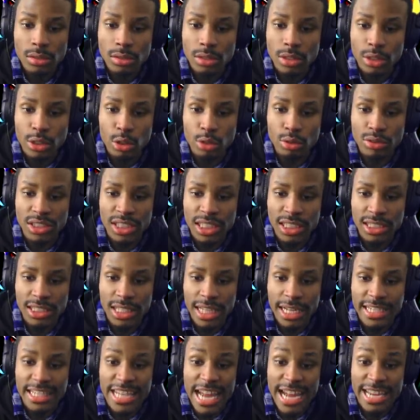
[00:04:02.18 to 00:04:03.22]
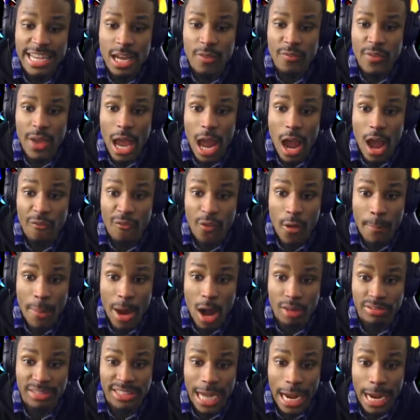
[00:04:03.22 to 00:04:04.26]
Did you just like not give an alpha
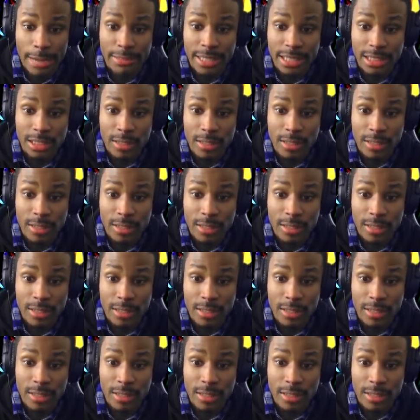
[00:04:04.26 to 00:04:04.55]
about type